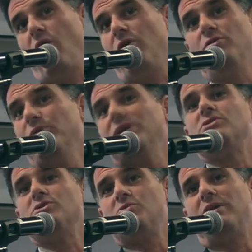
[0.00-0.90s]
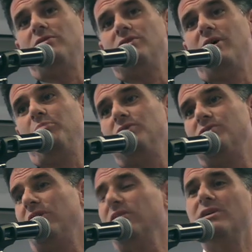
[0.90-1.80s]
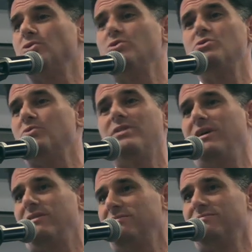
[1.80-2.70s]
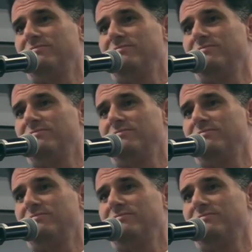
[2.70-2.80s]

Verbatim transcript: are the reasons why there's not peace, none of the issues were there.